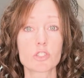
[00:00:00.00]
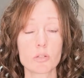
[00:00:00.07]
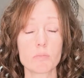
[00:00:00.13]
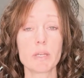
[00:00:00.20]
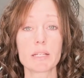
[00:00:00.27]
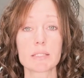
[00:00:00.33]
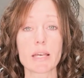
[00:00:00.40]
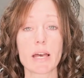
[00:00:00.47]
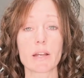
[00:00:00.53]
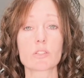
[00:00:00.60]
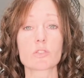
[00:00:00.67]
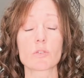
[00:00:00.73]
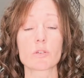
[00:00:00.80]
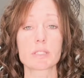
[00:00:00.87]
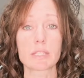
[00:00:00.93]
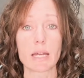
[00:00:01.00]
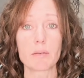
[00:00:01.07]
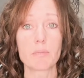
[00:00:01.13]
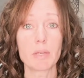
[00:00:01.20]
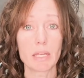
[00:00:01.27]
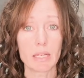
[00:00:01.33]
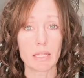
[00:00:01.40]
shoot me a text, or send
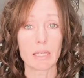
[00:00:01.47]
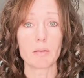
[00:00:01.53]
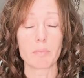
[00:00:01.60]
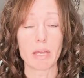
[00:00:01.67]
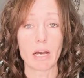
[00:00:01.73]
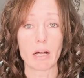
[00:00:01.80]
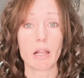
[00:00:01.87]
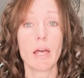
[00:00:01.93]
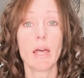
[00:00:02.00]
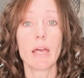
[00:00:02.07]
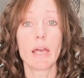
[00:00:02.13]
me an email,